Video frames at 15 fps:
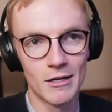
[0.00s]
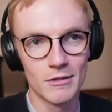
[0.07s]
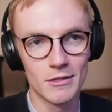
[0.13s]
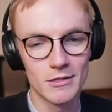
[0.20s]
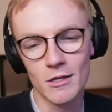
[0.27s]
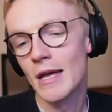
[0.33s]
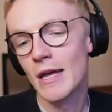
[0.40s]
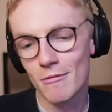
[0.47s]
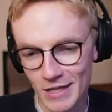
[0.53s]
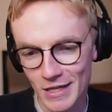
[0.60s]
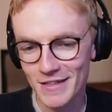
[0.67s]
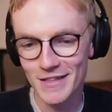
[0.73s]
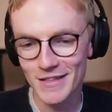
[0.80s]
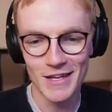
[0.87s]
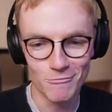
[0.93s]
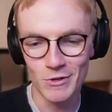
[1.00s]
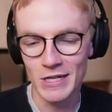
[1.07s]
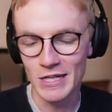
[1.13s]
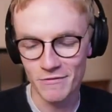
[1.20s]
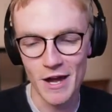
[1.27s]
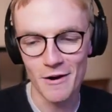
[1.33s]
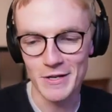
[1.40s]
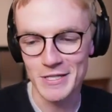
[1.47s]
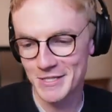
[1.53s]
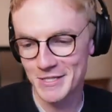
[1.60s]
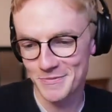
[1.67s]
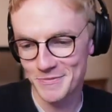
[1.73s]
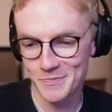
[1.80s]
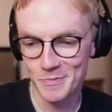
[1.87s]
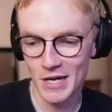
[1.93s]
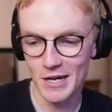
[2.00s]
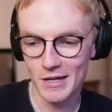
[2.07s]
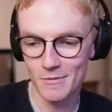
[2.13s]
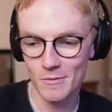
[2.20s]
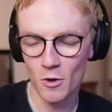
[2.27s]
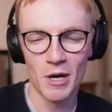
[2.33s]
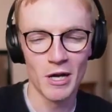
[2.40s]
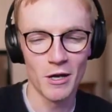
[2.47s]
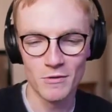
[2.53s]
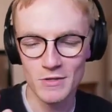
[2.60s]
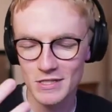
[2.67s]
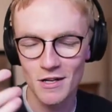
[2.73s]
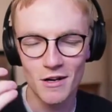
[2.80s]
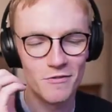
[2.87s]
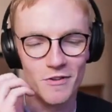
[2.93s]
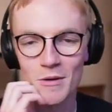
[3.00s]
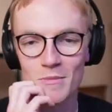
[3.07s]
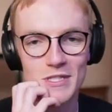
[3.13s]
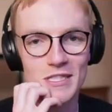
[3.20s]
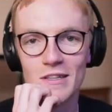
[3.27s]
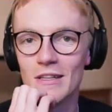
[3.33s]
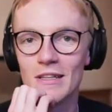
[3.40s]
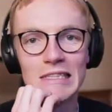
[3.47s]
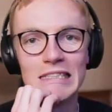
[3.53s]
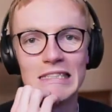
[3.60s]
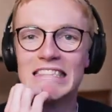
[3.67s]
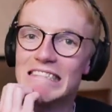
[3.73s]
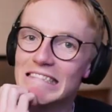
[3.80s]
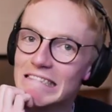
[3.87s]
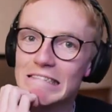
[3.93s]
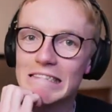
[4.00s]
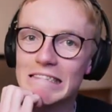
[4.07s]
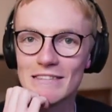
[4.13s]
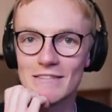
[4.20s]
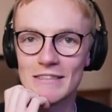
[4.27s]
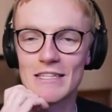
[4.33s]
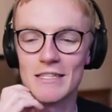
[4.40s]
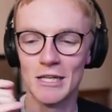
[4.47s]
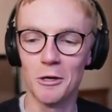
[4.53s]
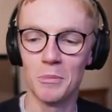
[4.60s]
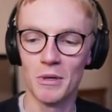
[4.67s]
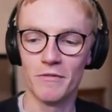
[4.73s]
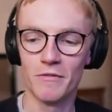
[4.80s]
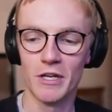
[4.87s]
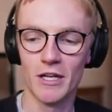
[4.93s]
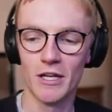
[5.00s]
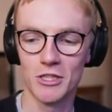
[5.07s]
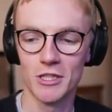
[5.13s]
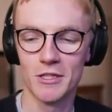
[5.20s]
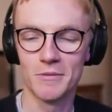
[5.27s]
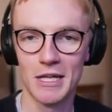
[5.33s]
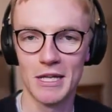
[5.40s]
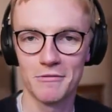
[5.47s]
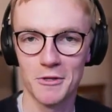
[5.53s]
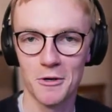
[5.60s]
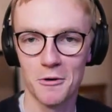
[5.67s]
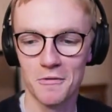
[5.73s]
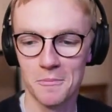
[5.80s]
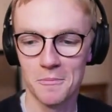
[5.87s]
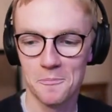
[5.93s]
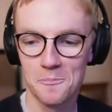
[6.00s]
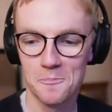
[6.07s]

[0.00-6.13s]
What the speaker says: So yeah, it really varies. But on my own stuff, there's a little bit of inertia left over.